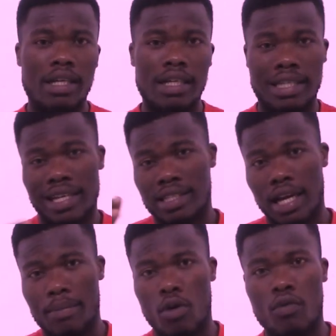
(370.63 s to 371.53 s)
That's
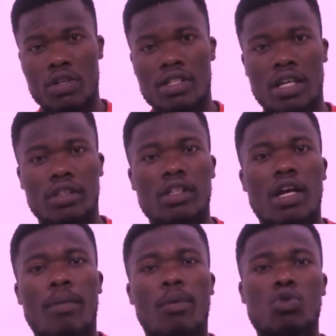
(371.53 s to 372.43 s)
I'm official.
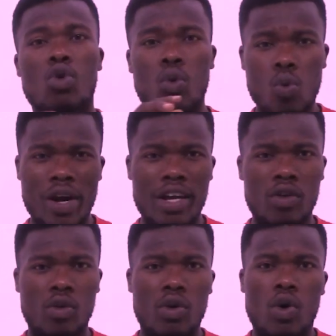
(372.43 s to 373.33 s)
But so, quiet,
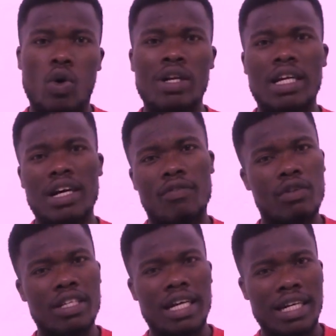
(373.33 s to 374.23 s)
no, on a damn
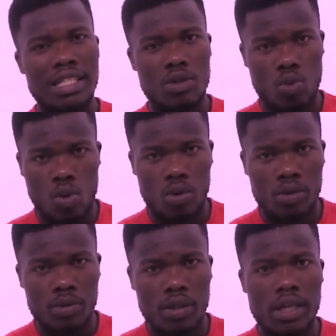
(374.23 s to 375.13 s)
funny night, so,
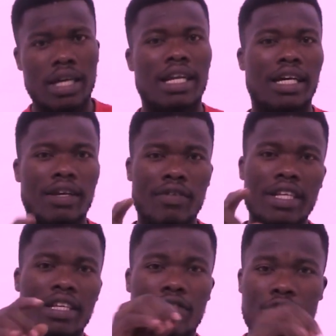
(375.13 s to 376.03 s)
and I can get
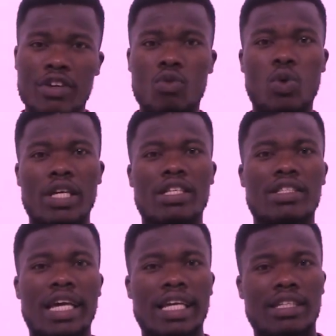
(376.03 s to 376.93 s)
any friend were
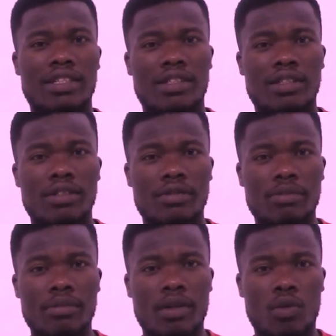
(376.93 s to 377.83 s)
inside.
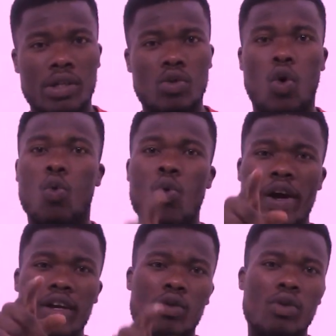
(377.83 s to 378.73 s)
Was
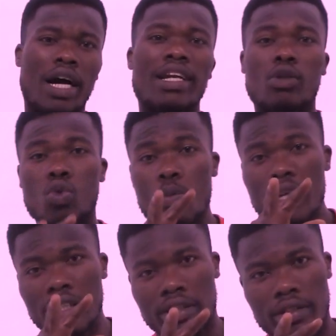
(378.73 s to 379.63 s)
okay, no, under 2
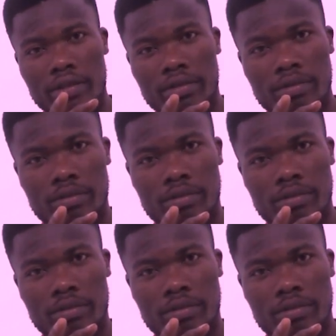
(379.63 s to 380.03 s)
minutes.